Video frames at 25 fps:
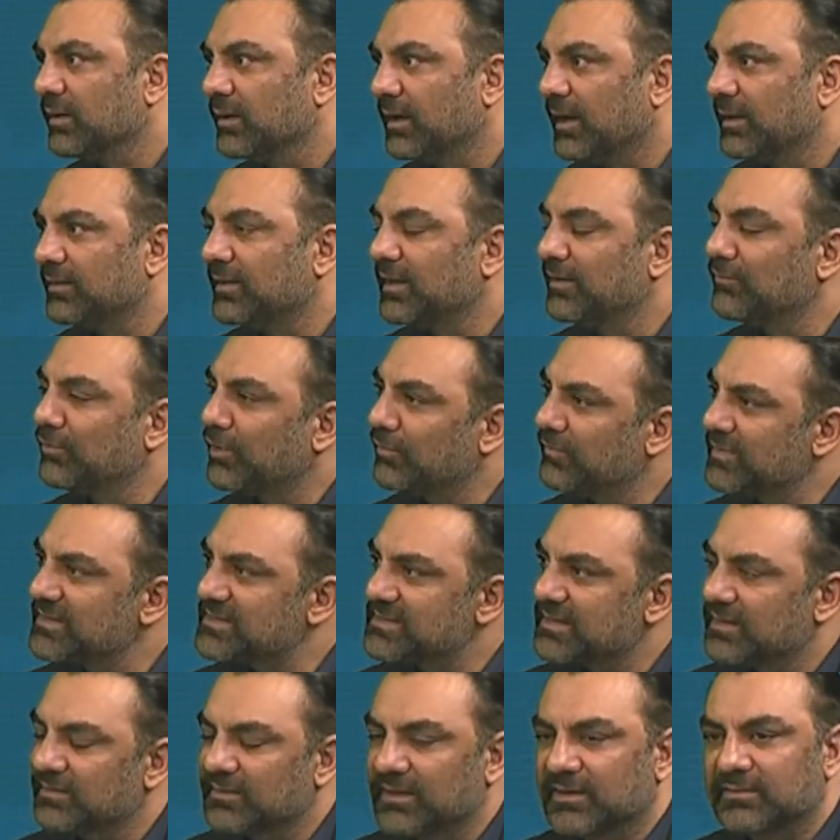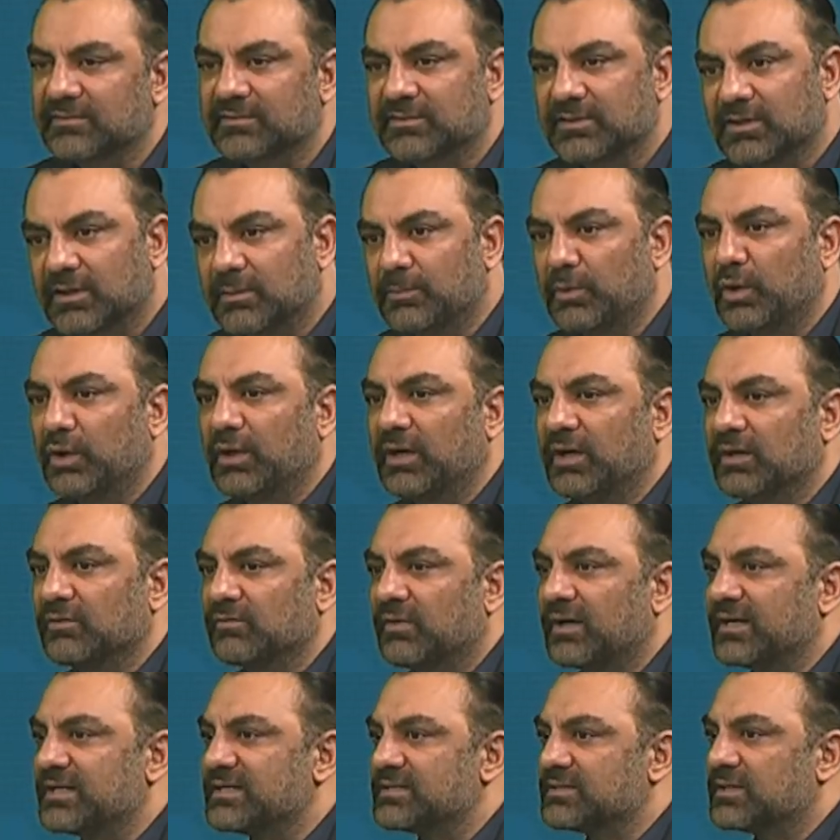and they've always said that turmoil in
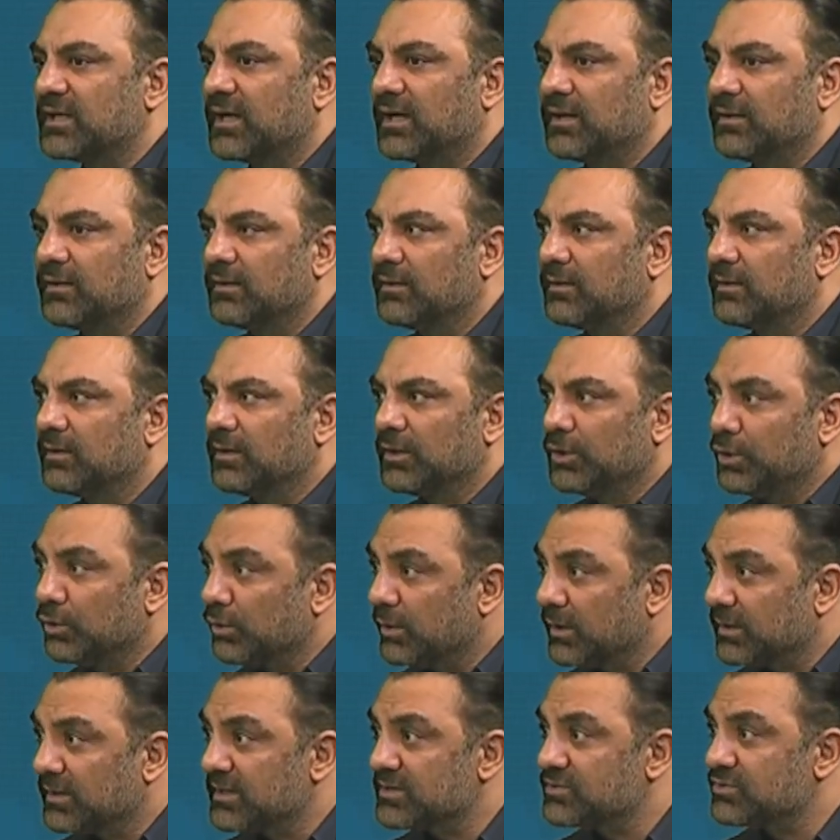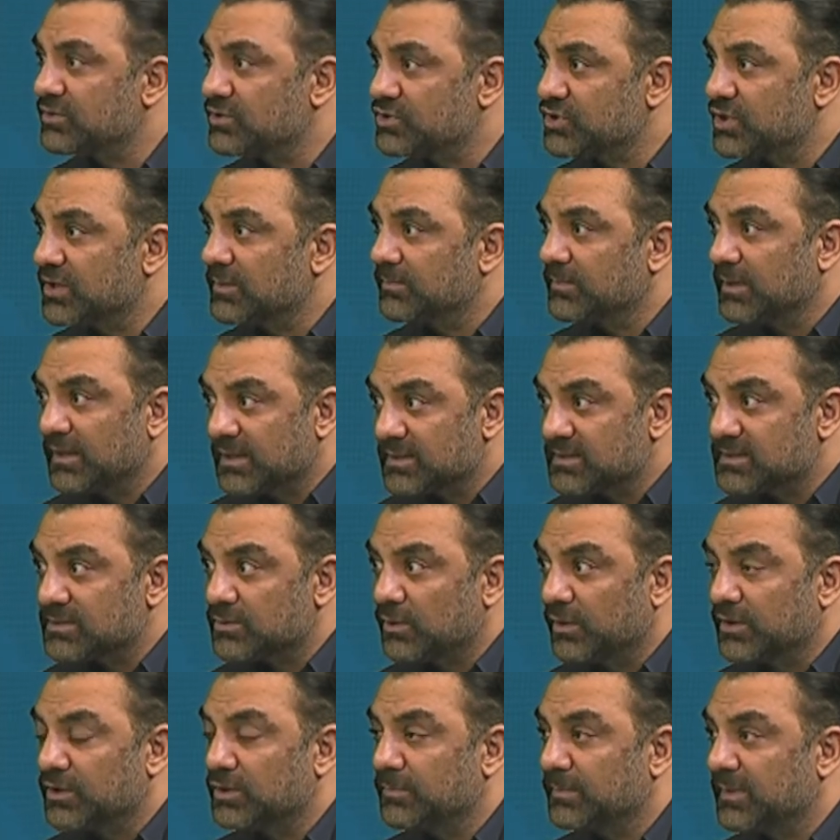Afghanistan during this regime is
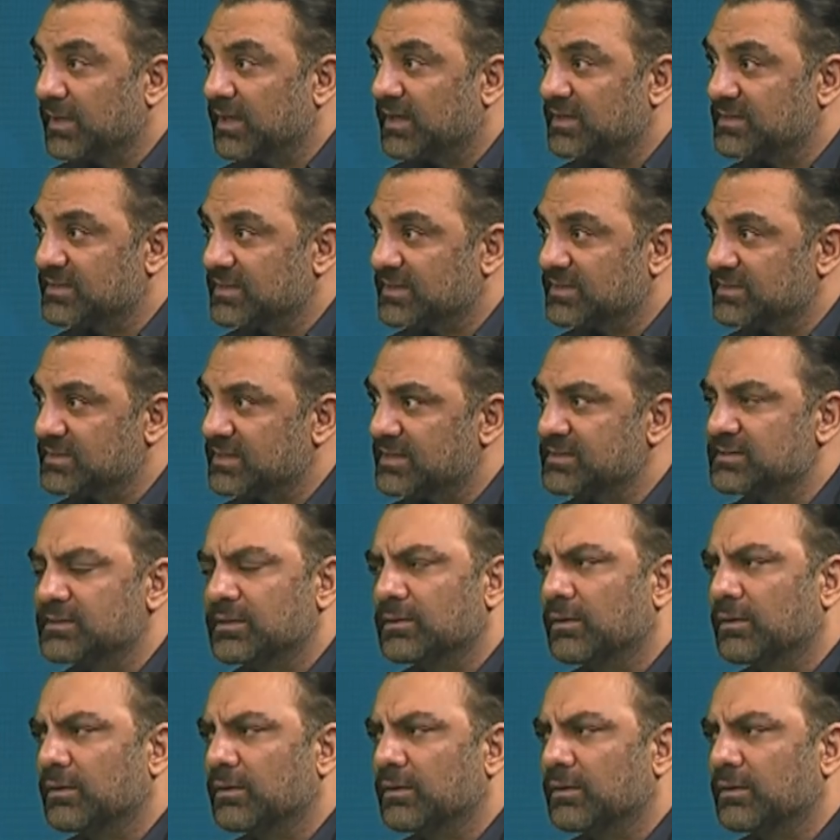going to be our success.